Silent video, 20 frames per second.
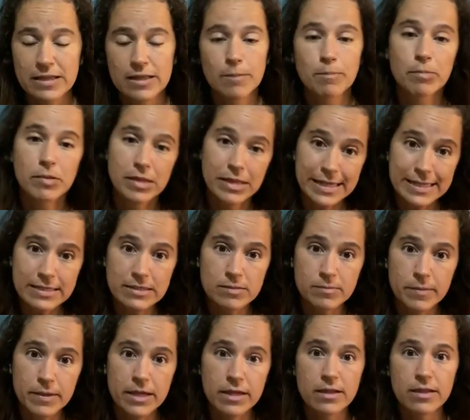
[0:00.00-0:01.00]
the
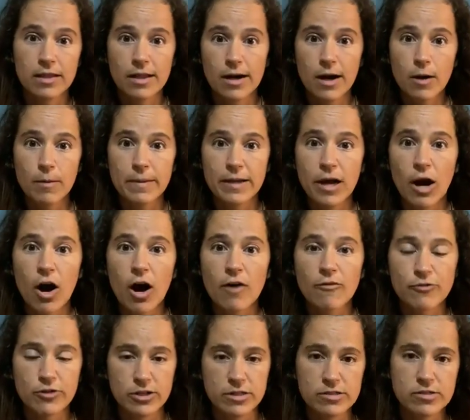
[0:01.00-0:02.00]
placement that I'll be offering.